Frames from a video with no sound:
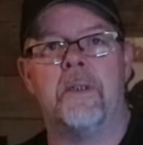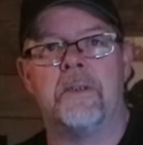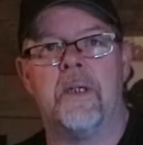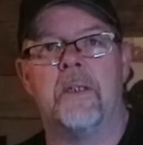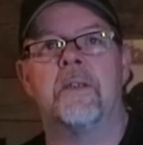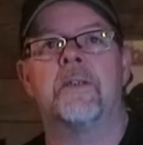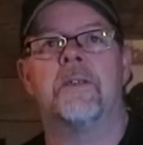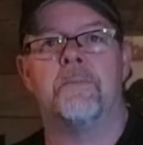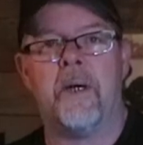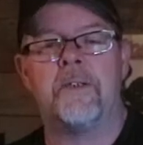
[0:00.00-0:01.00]
he said, this
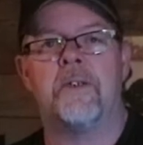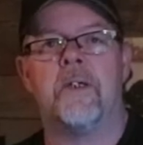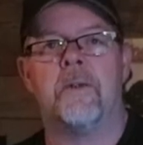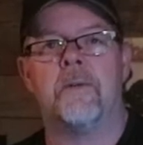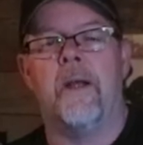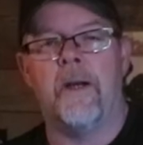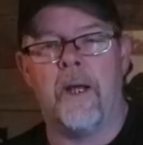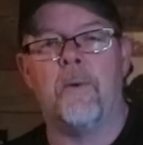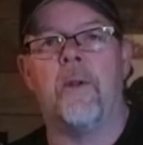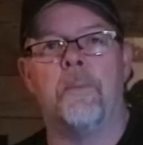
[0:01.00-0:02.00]
is my channel and
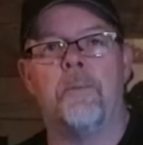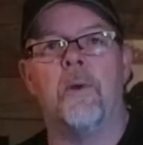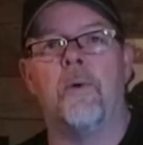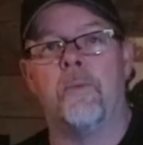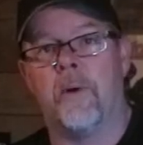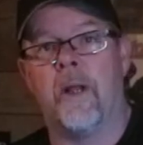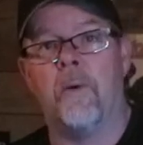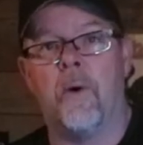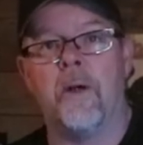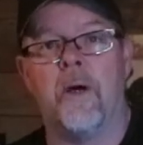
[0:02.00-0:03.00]
I will upload what I
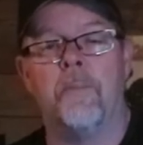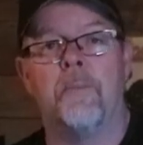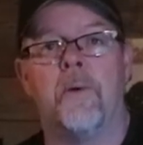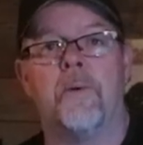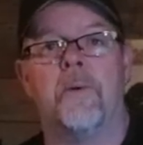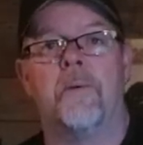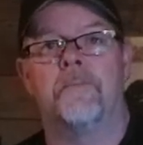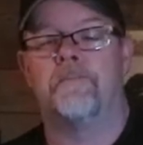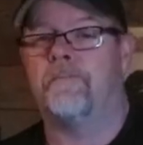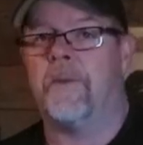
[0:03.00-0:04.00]
want to upload.
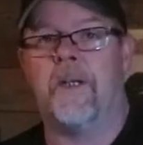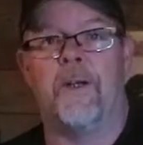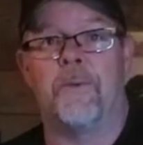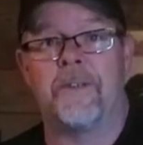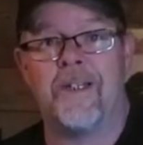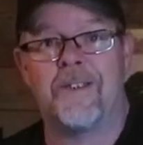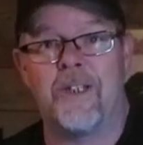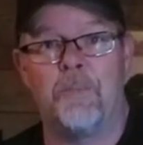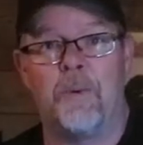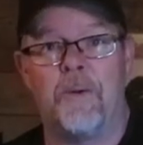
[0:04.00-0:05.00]
And it was that
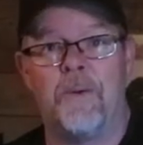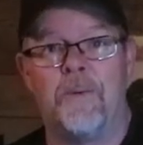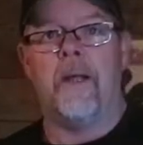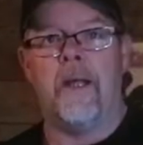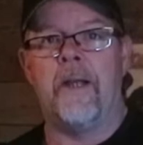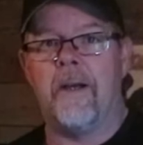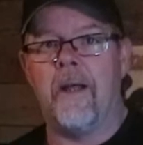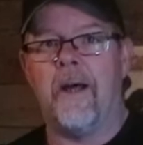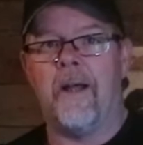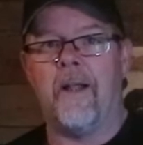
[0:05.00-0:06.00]
simple. And
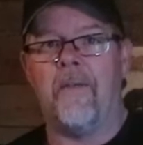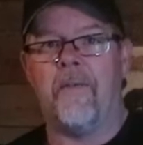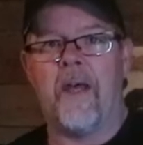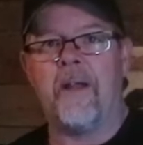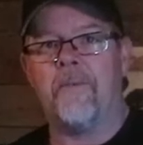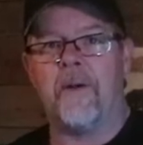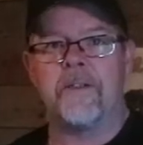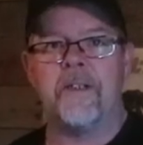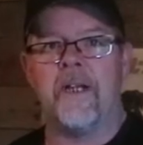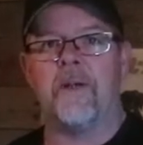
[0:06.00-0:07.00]
that
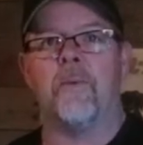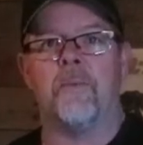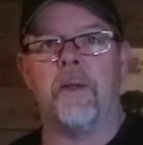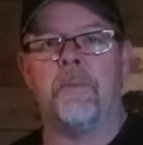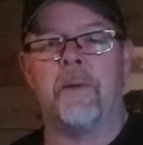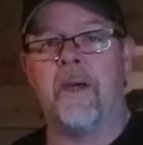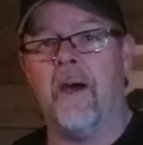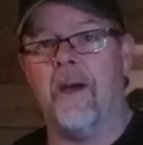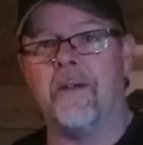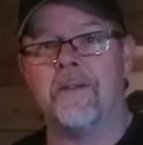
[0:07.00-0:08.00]
resonated with me
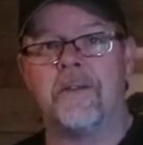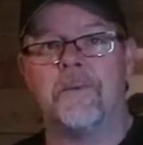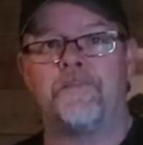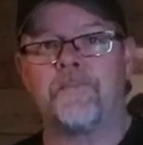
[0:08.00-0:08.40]
because